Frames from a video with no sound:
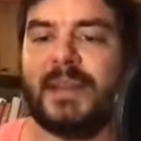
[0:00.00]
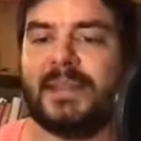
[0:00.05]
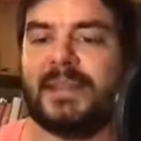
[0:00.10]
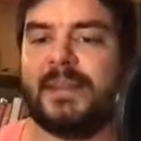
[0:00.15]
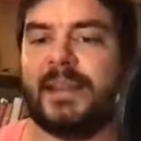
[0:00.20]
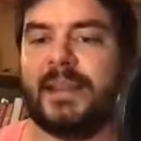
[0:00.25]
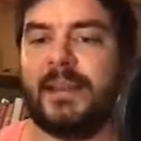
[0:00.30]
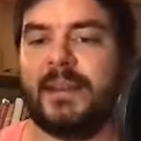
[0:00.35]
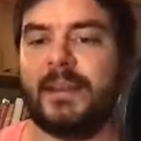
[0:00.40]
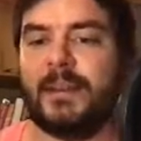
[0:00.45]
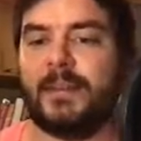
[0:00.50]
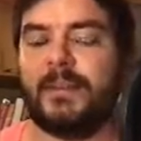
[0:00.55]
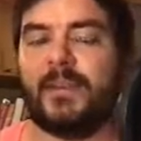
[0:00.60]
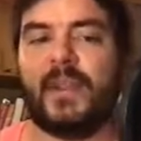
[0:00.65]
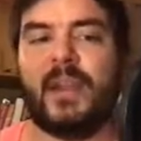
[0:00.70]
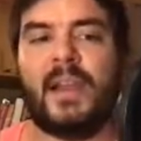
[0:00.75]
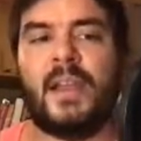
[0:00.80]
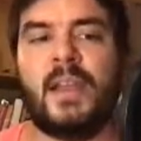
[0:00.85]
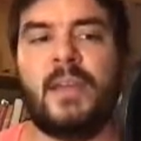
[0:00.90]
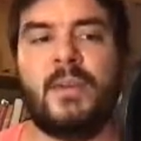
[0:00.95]
sake,
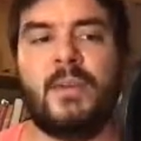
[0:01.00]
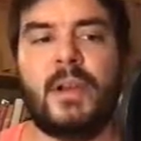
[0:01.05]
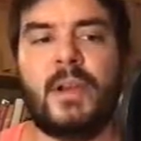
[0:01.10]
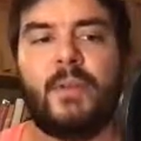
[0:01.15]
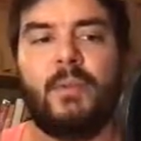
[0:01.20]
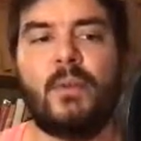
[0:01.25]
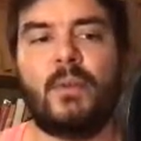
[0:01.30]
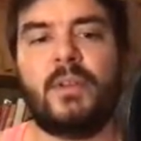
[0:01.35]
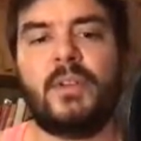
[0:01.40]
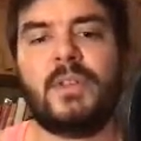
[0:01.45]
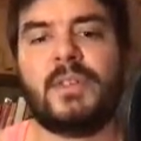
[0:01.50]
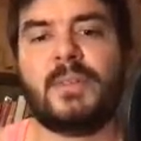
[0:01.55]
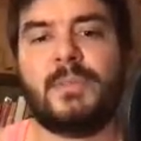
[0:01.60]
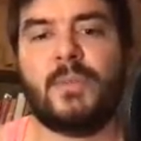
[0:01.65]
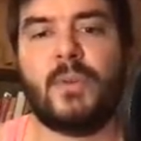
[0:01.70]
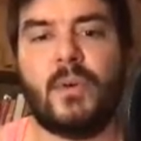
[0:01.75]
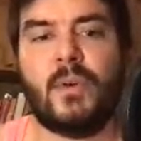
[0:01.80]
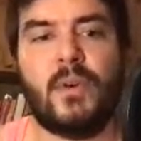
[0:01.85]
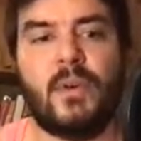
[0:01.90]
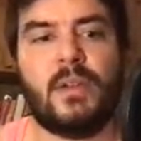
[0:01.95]
I, I, wrote a
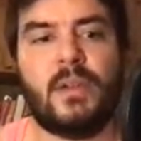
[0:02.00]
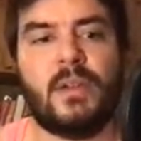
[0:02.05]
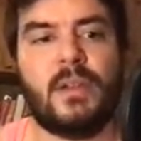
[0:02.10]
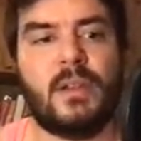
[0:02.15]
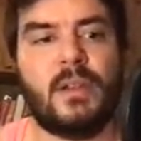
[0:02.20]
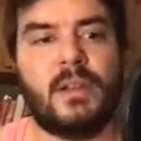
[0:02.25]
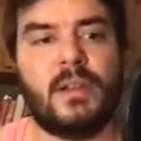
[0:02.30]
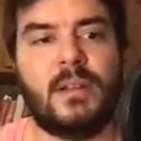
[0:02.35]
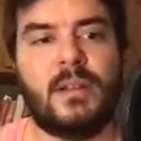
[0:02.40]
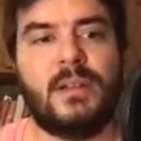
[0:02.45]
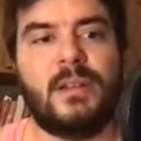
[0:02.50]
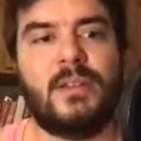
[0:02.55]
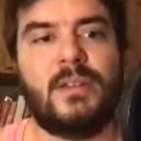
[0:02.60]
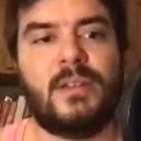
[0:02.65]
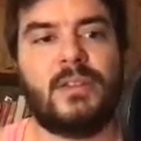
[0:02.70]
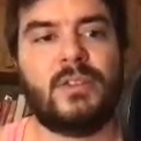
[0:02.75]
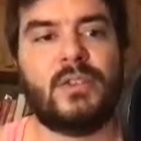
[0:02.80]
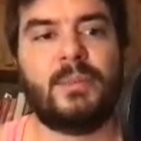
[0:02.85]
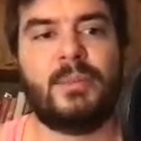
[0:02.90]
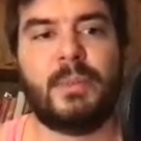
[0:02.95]
small,
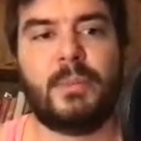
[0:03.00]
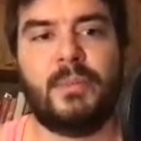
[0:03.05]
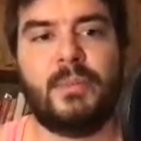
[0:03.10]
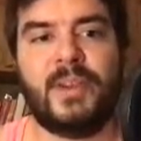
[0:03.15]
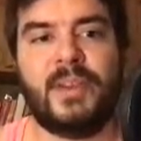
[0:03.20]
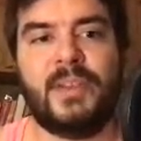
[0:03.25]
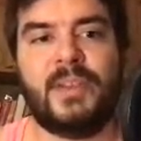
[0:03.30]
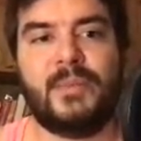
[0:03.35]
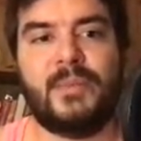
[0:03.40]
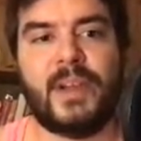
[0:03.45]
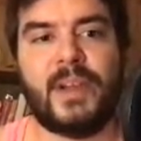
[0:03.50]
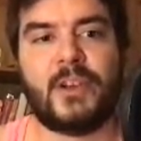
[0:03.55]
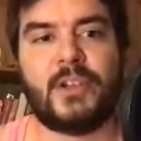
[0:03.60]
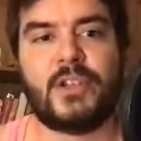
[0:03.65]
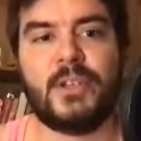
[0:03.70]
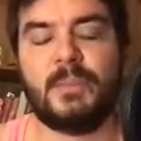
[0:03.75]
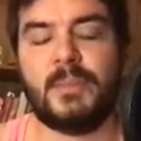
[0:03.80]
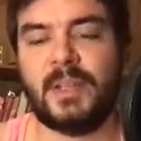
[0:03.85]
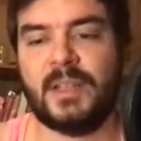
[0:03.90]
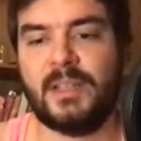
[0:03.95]
not super pretty
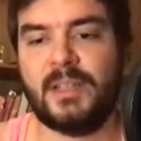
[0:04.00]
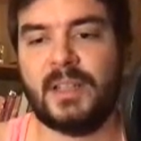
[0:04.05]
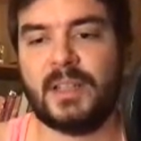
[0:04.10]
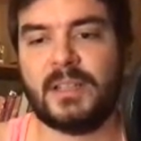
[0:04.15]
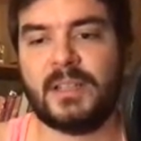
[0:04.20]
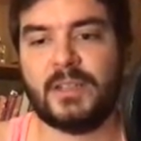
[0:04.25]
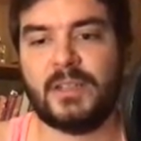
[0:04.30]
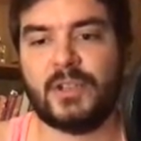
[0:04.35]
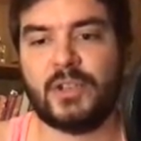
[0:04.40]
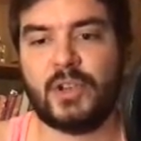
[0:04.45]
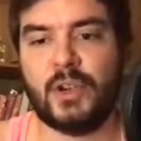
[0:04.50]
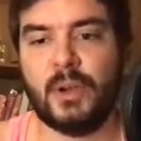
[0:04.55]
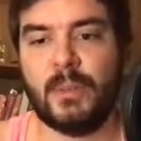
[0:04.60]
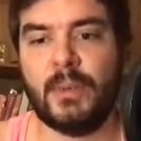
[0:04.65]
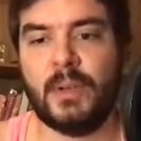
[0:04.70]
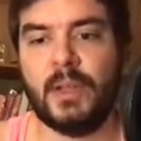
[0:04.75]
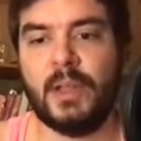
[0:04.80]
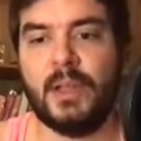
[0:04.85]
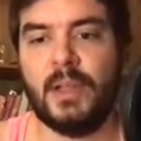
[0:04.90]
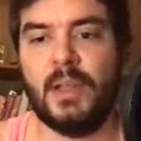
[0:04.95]
function, but it does its job,
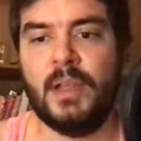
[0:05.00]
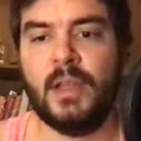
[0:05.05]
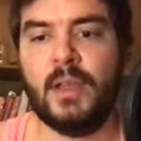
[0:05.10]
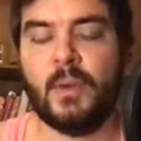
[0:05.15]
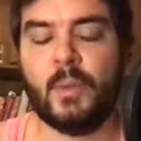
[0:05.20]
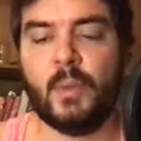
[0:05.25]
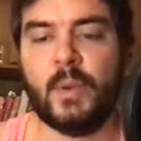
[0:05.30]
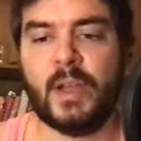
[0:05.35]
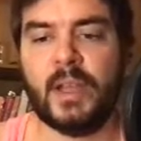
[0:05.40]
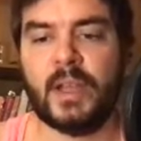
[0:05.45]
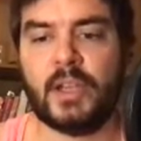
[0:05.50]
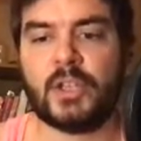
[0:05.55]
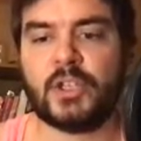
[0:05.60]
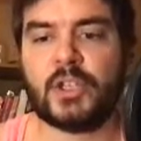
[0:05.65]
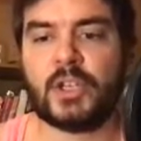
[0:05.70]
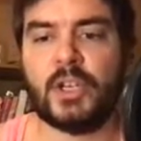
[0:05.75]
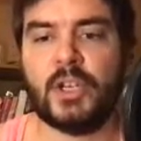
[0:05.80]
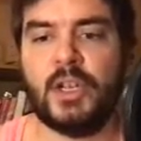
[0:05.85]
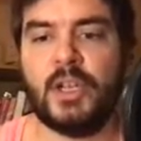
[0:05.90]
which